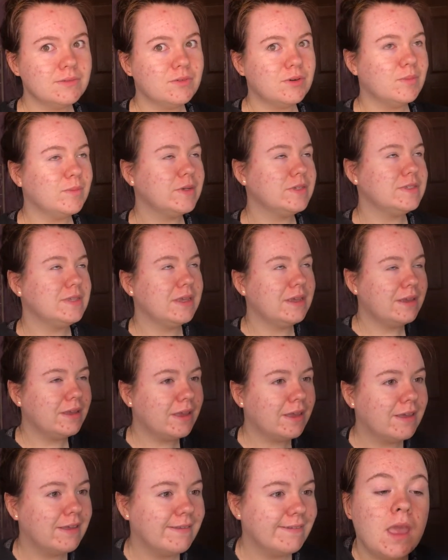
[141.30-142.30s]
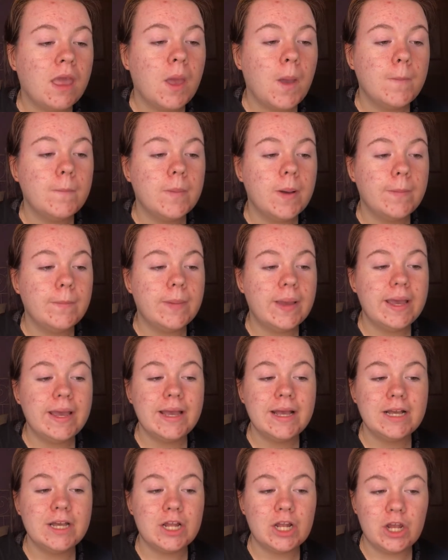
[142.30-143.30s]
What am I saying?
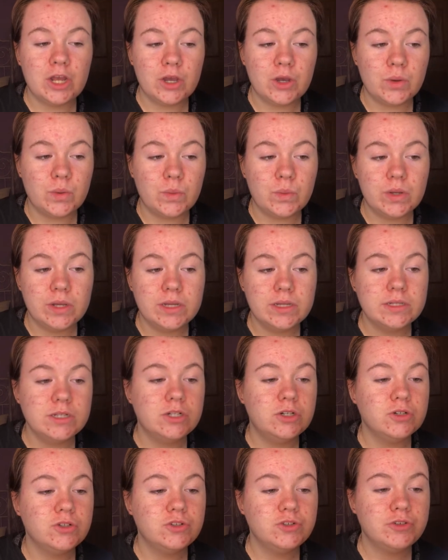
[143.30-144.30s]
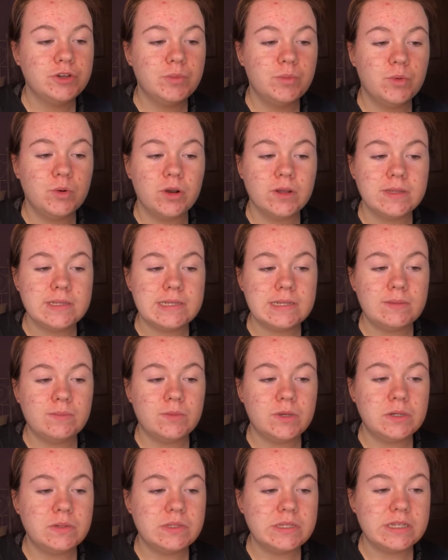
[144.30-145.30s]
Marbella Glow Luxury Bronzing
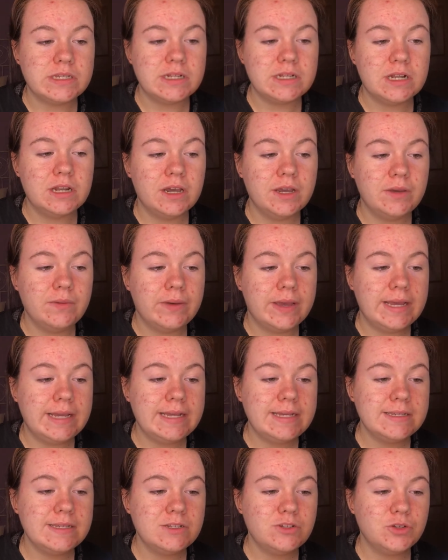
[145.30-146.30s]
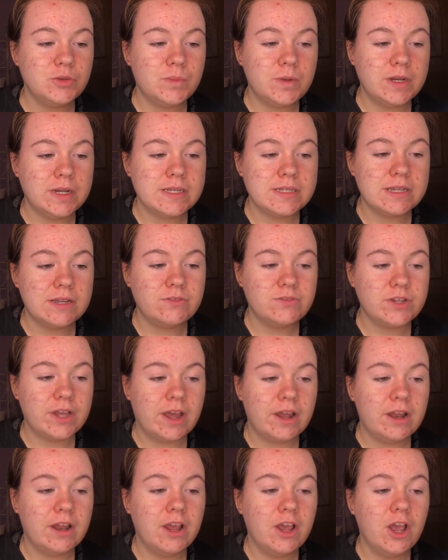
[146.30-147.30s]
Mousse is a lightweight, easy to apply self
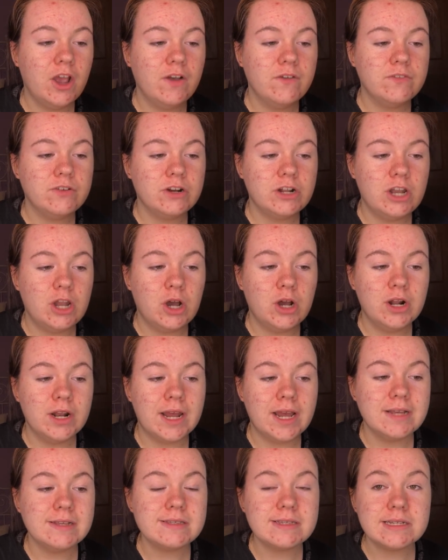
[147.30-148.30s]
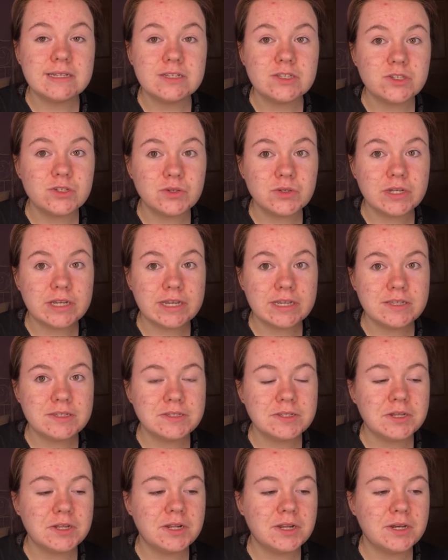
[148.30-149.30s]
tan for a long lasting sun kissed
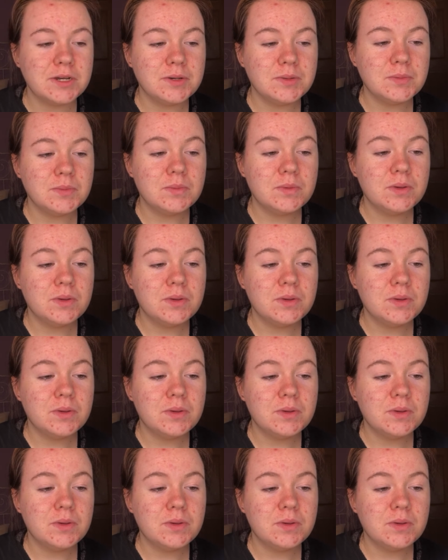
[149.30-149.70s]
glow.